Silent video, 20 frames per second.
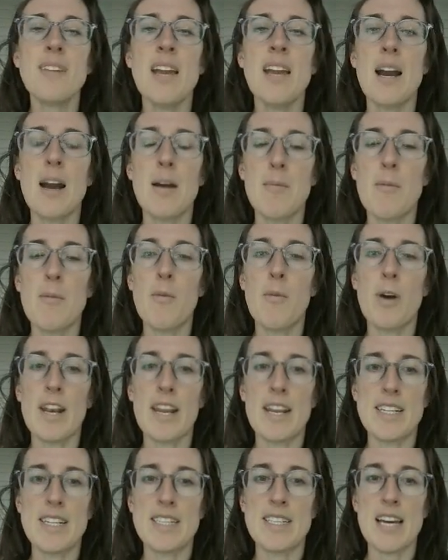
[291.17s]
one
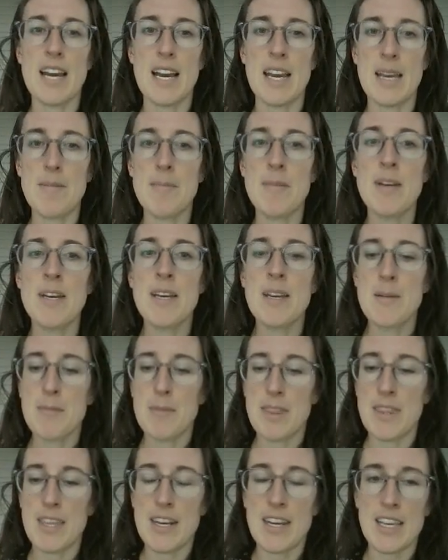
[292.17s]
at a time,
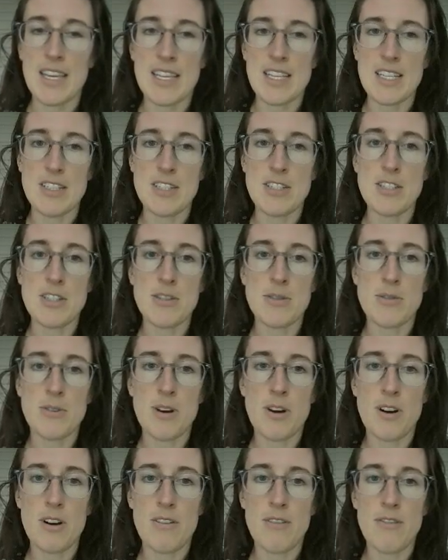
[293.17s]
but then I can do
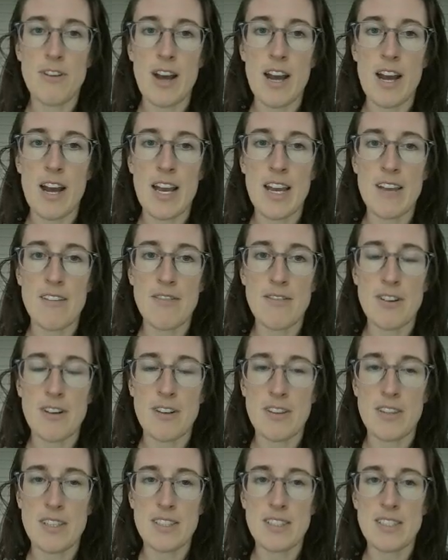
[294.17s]
all 5
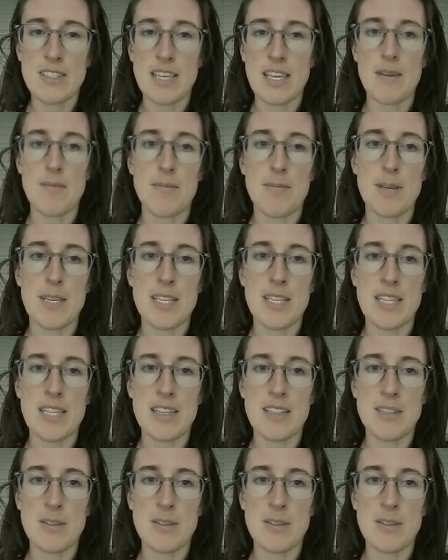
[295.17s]
on the same PDF.